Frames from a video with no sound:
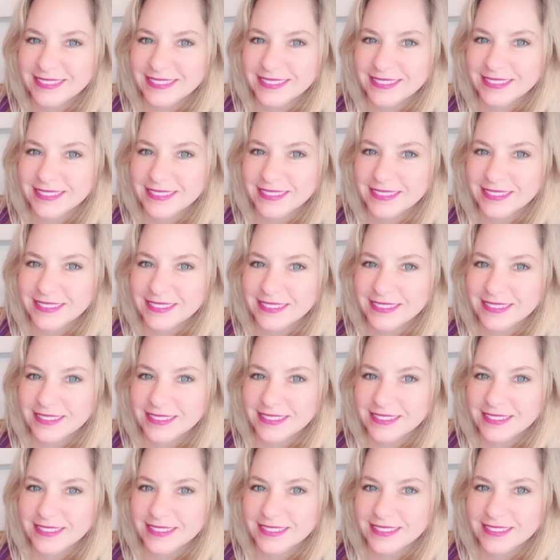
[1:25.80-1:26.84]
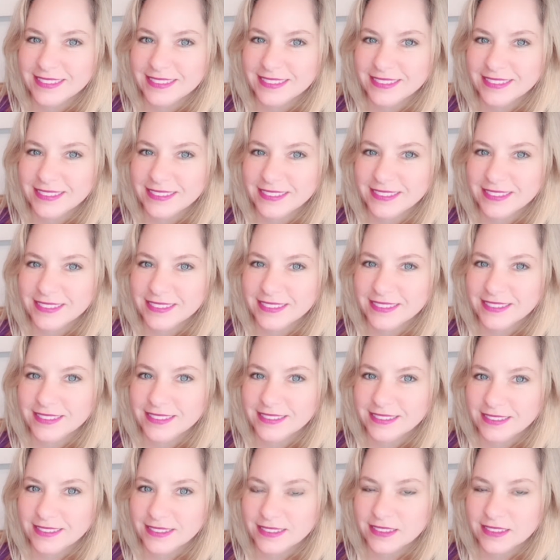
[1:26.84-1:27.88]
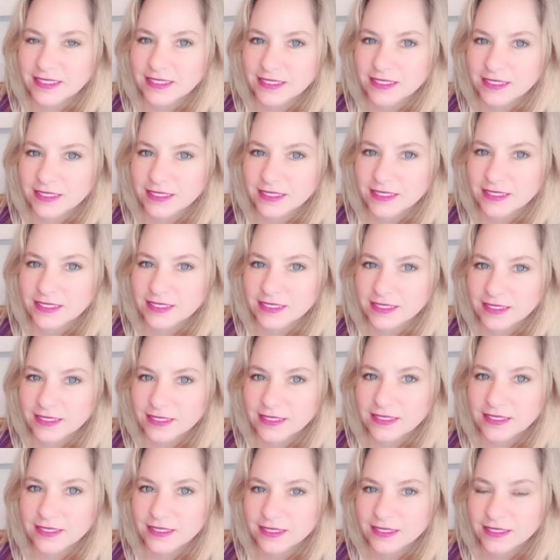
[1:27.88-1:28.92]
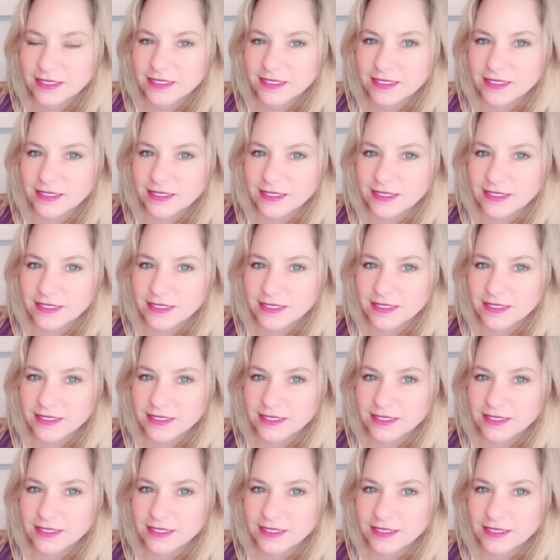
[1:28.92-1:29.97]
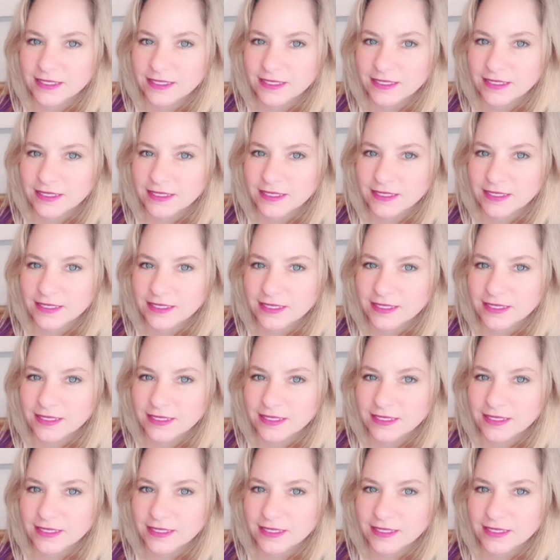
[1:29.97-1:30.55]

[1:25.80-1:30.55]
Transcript: This person isn't speaking.